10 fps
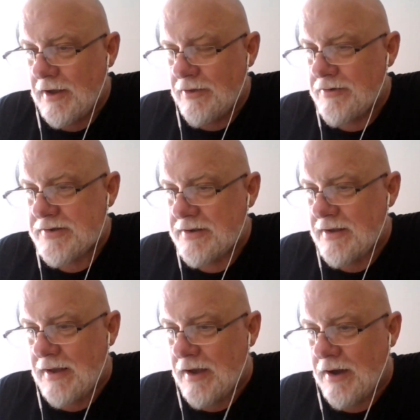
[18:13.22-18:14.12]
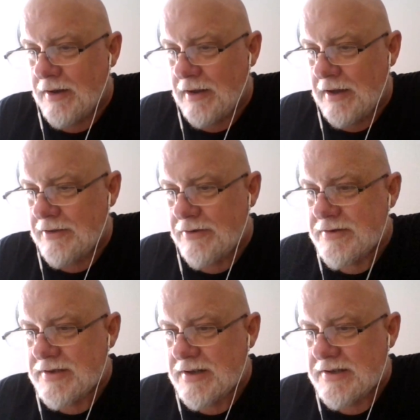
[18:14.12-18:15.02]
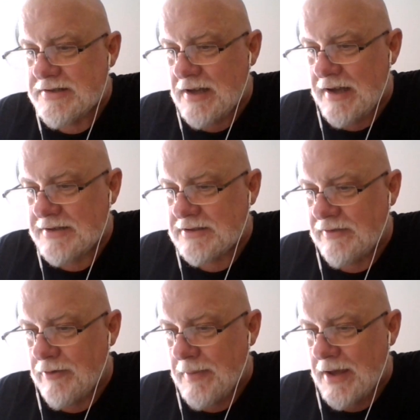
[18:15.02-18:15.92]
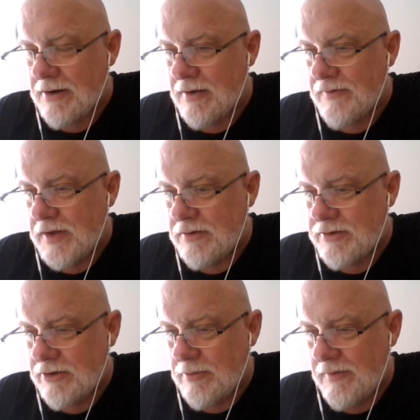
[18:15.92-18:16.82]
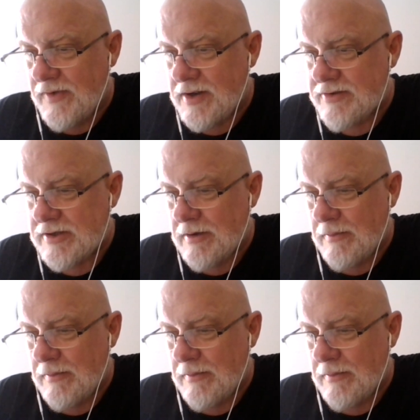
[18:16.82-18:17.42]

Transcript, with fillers: there's an exhaustive amount of YouTube videos,